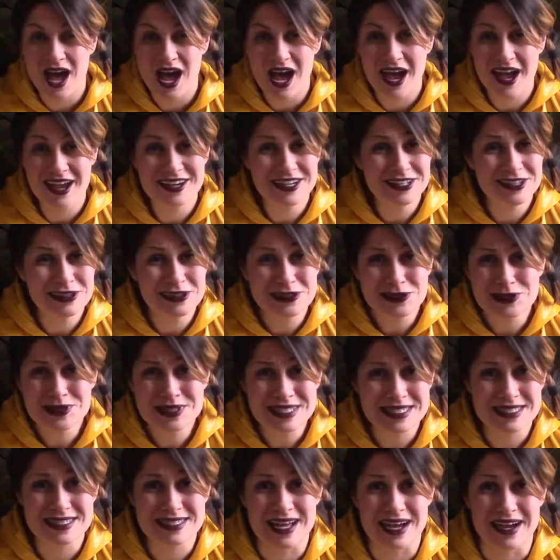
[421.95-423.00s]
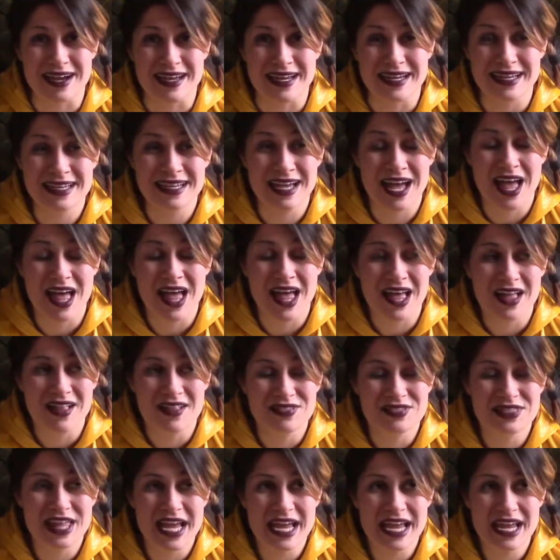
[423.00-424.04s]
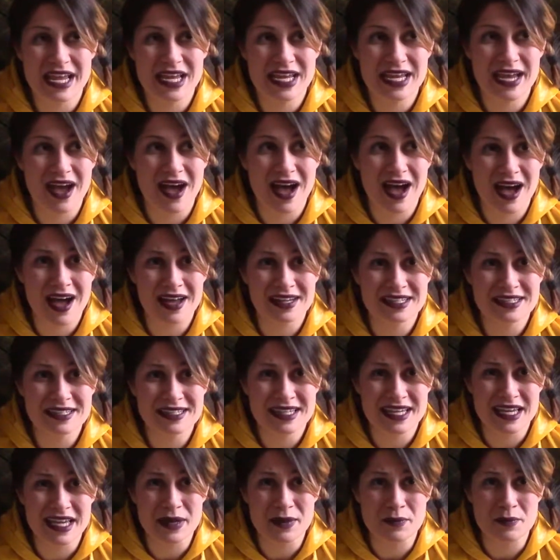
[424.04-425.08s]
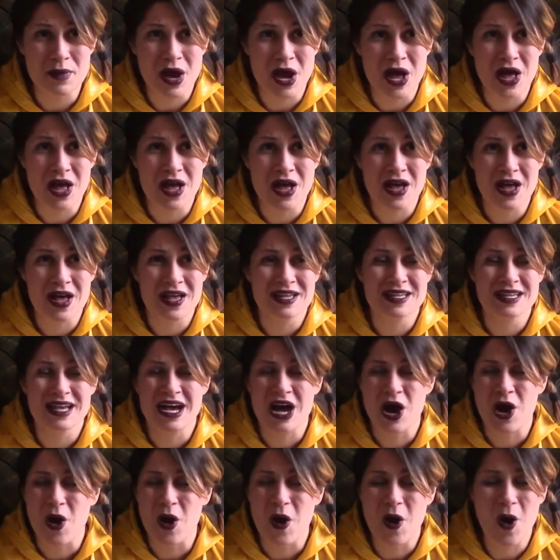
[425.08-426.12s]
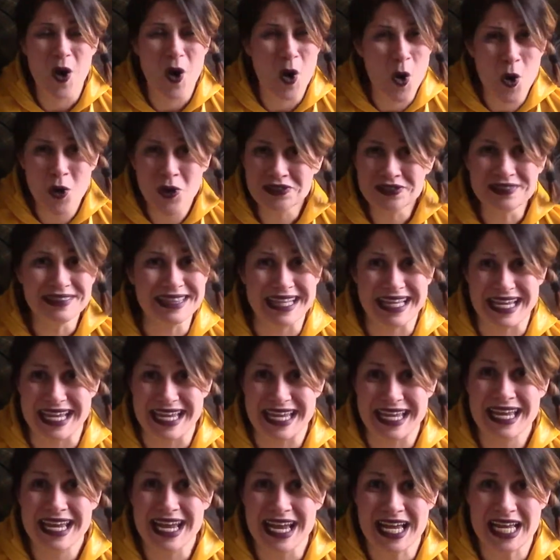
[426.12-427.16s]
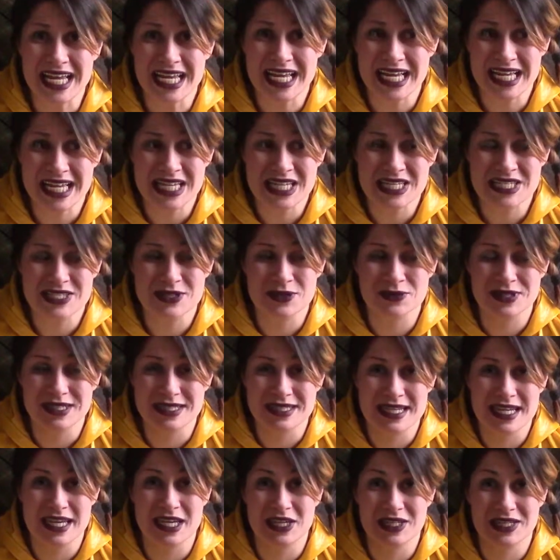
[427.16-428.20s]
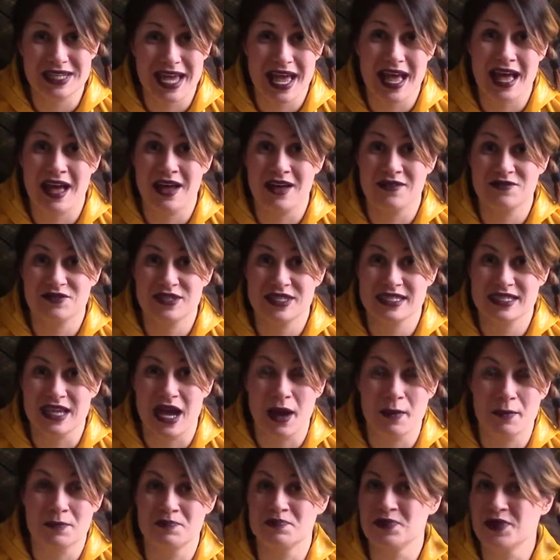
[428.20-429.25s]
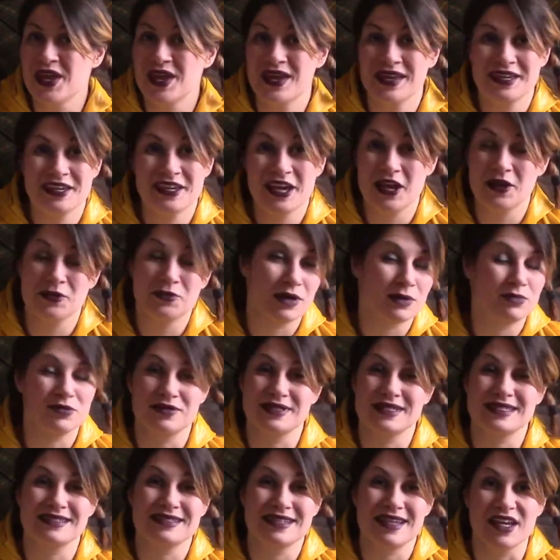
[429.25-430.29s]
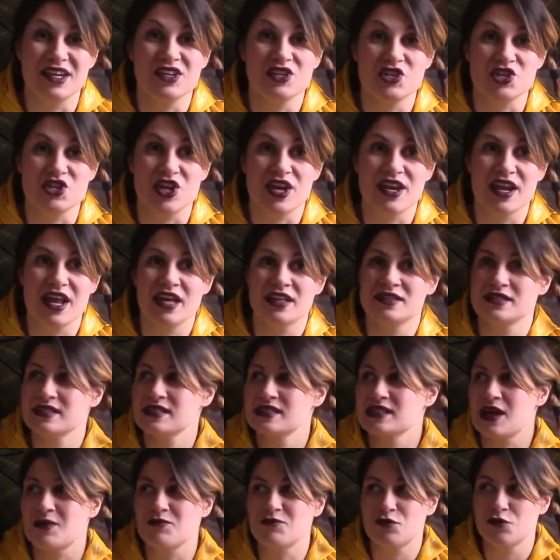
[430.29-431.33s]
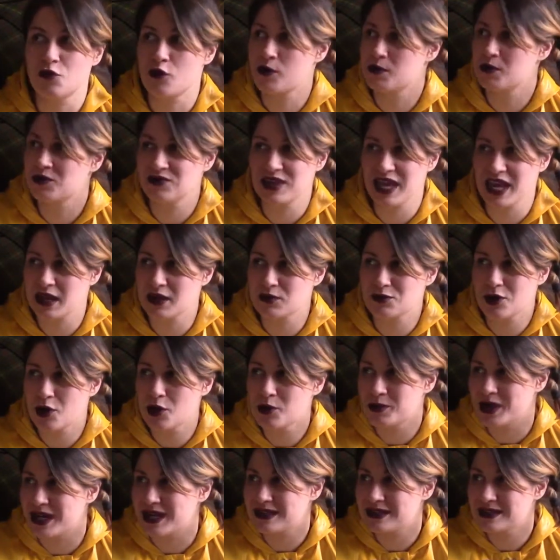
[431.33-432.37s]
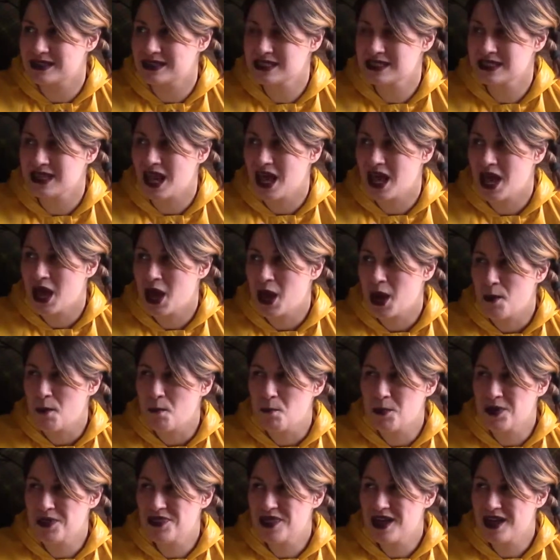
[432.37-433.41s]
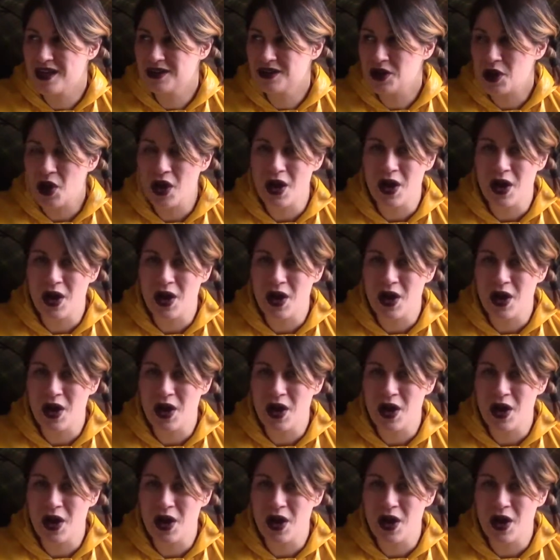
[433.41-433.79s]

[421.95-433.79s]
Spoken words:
and it looks like they added him only so that they could have some gay representation and some form of gay romance. But then,